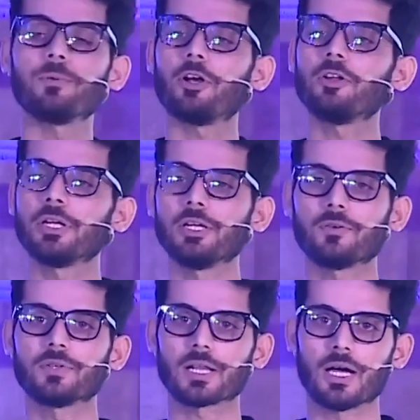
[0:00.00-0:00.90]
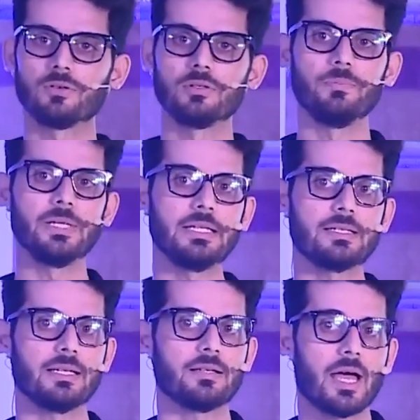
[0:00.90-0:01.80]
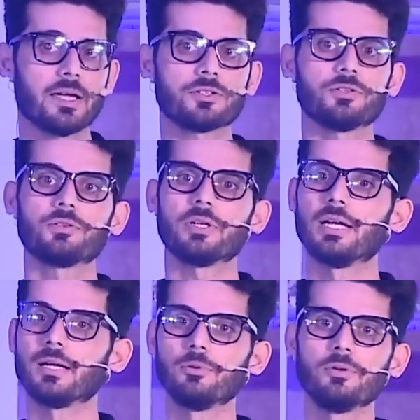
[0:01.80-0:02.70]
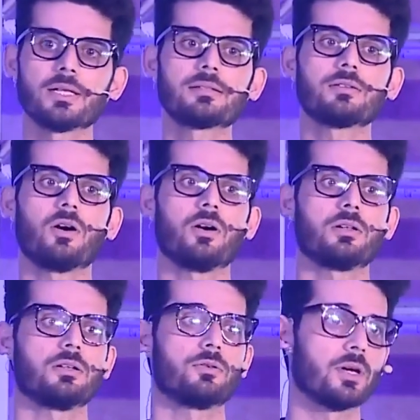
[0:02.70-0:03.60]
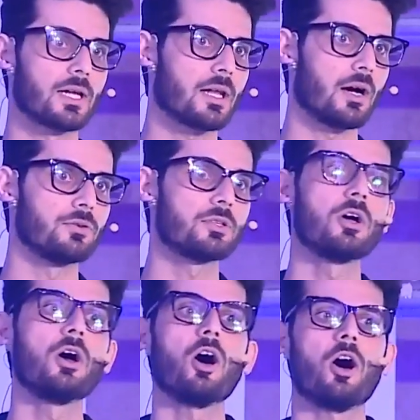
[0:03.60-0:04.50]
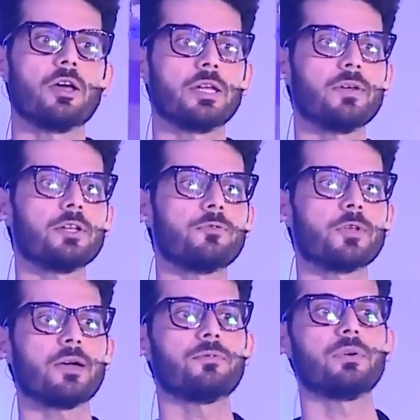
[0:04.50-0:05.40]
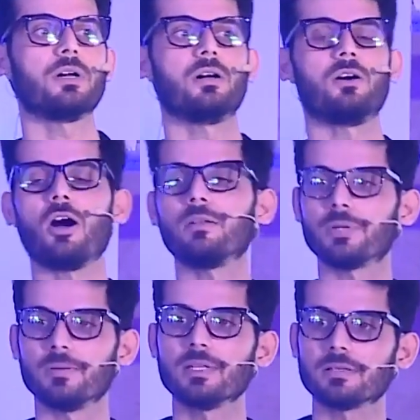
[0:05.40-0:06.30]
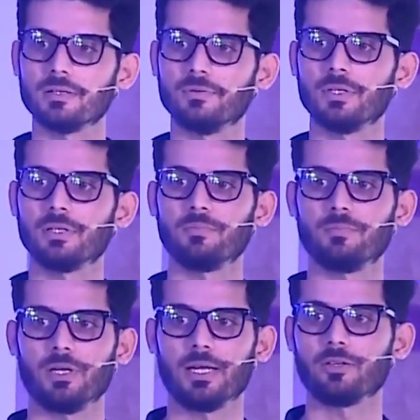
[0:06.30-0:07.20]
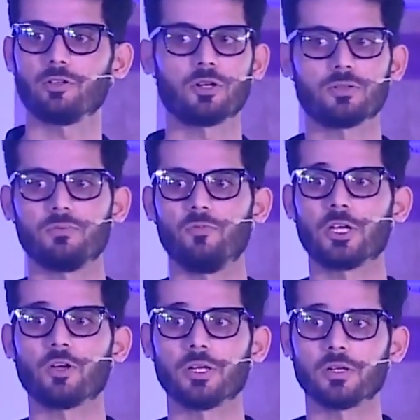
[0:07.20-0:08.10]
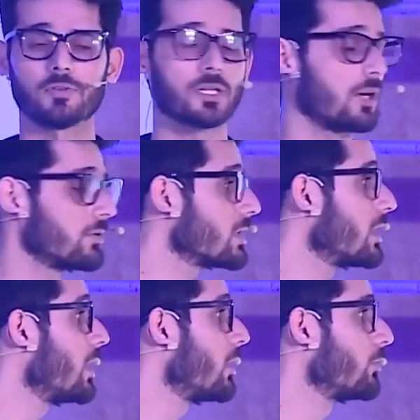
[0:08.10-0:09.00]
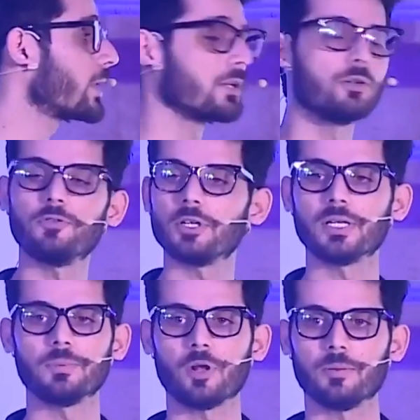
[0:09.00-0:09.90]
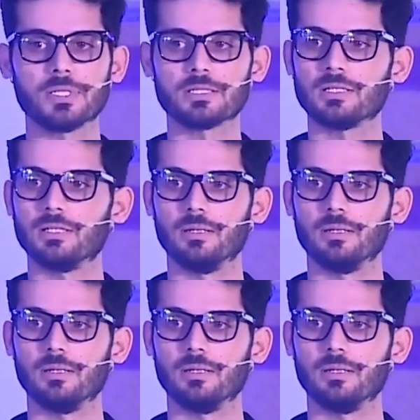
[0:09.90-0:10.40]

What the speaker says: be deployed on any of the cloud, be it Azure, AWS, or Google Cloud, or even if you have on-premise server, like you're not working on any of the cloud, you can go for the deployment